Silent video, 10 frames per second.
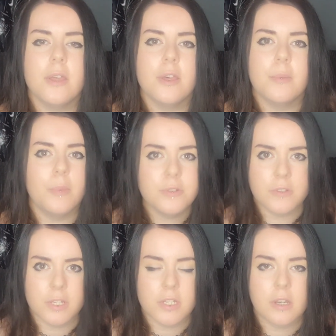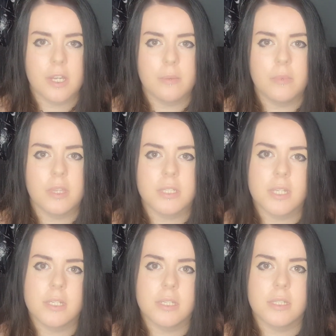most of the time the
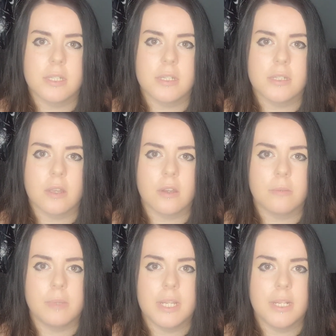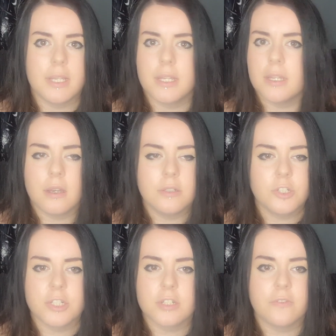sentences are completely
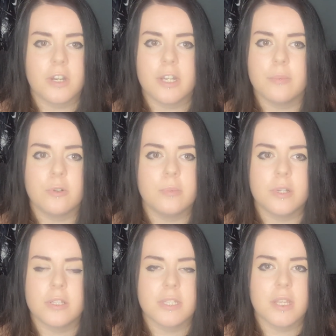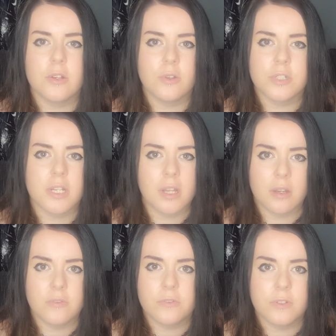unjustifiable because they're not
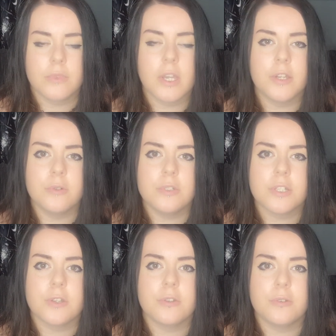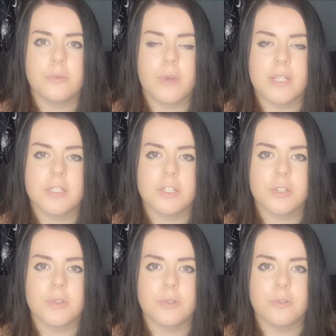enough. I also went
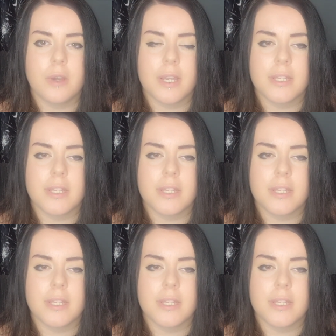to a